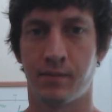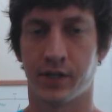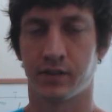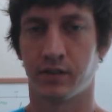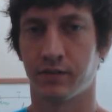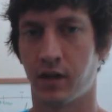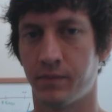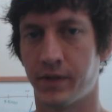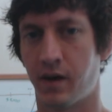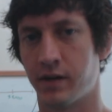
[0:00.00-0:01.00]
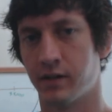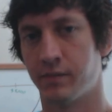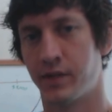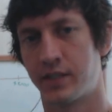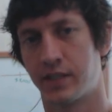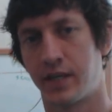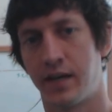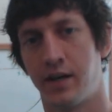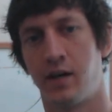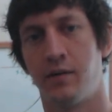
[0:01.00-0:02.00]
personal development audiobooks to
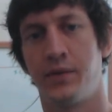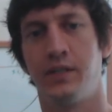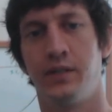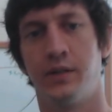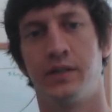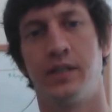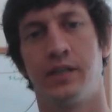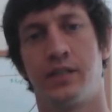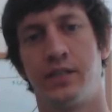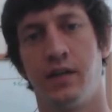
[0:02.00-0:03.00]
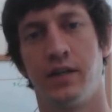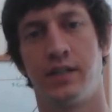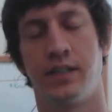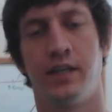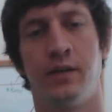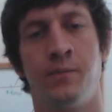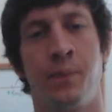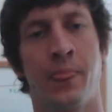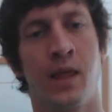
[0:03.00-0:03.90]
kind of help me deal with the uncertainty